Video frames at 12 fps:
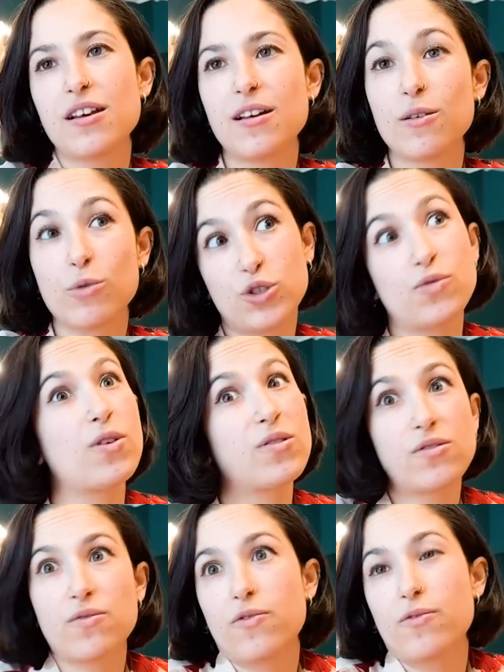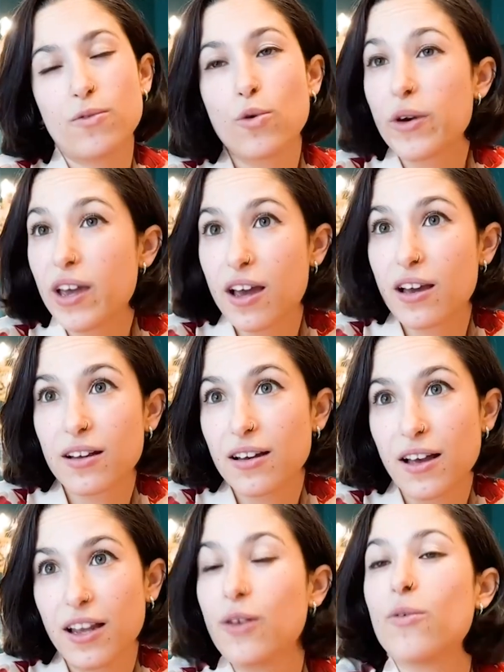which was quick
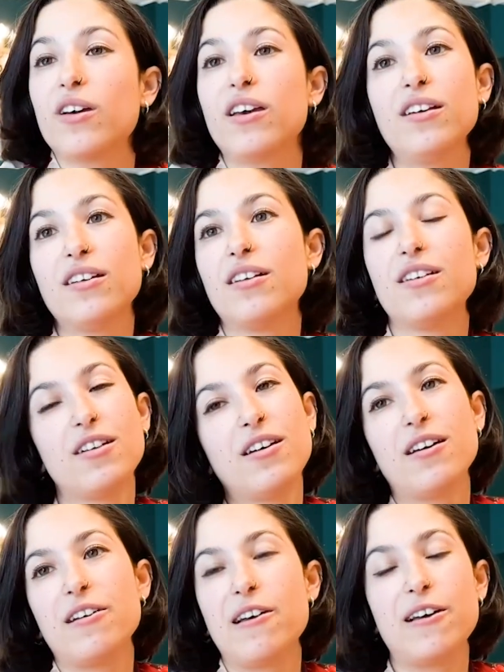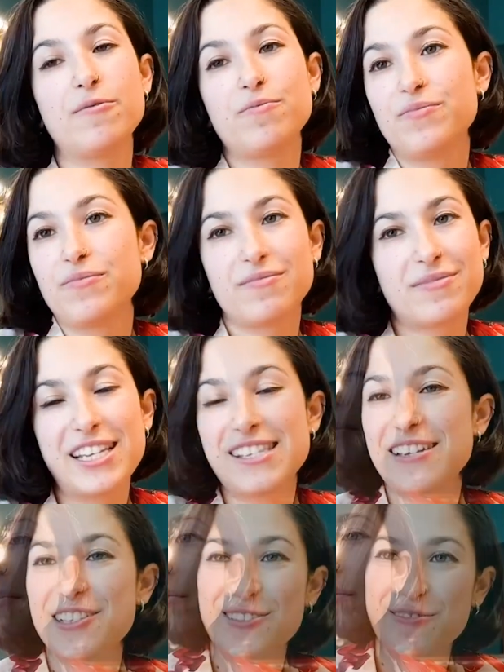anyway. And that's it.